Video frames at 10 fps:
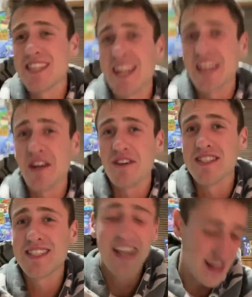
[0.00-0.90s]
sitting here
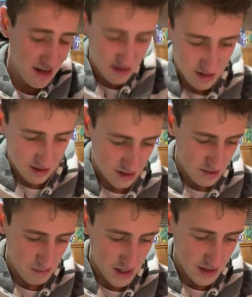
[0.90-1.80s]
instead,
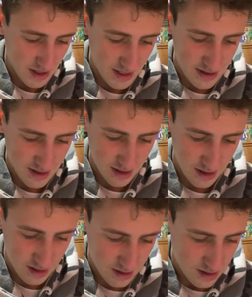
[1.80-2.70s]
being lazy.
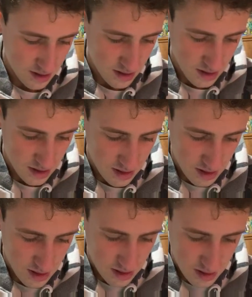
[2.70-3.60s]

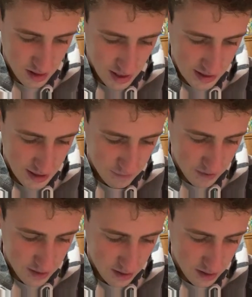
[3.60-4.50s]
I
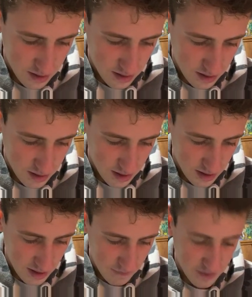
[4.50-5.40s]
definitely, I
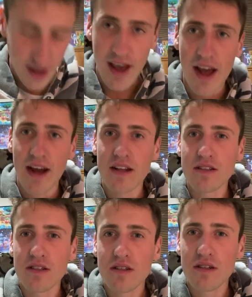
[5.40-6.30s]
definitely
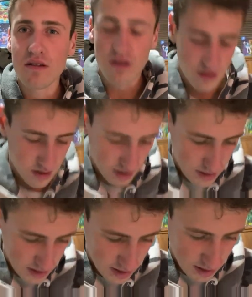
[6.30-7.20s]
added. All right,
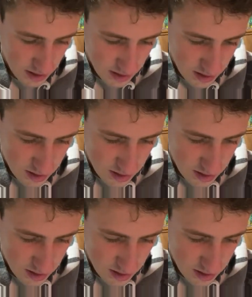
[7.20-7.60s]
send,